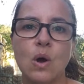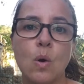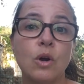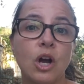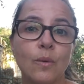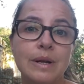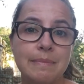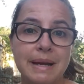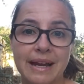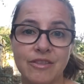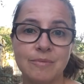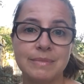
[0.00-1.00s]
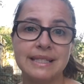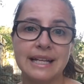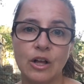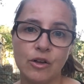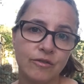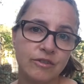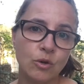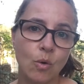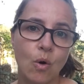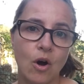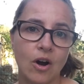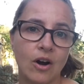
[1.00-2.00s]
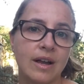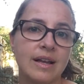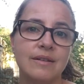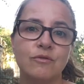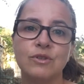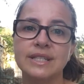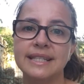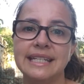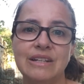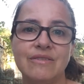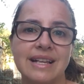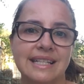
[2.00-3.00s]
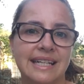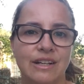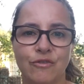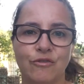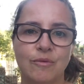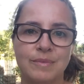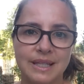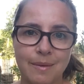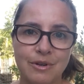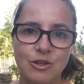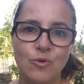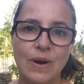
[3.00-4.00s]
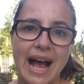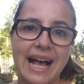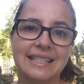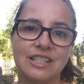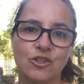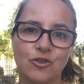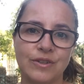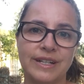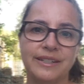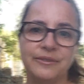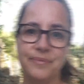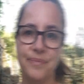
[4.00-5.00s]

go and pick themselves or receive as a gift from someone who has a tree.